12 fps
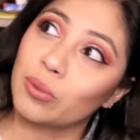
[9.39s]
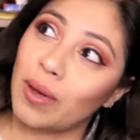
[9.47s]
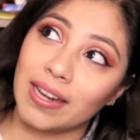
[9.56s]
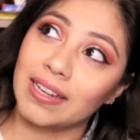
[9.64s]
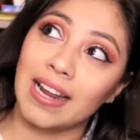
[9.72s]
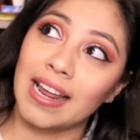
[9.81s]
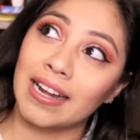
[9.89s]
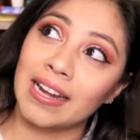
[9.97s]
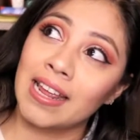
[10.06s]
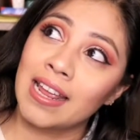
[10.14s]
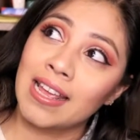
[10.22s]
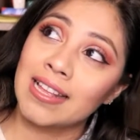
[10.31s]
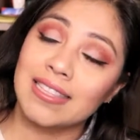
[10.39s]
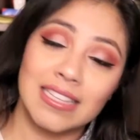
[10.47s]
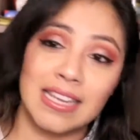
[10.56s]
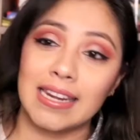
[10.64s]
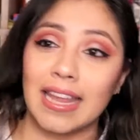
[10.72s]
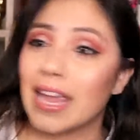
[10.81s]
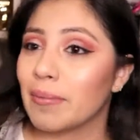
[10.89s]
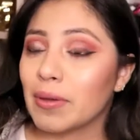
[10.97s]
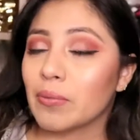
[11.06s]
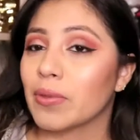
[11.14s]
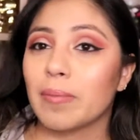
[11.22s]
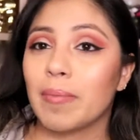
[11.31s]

2019 came in with a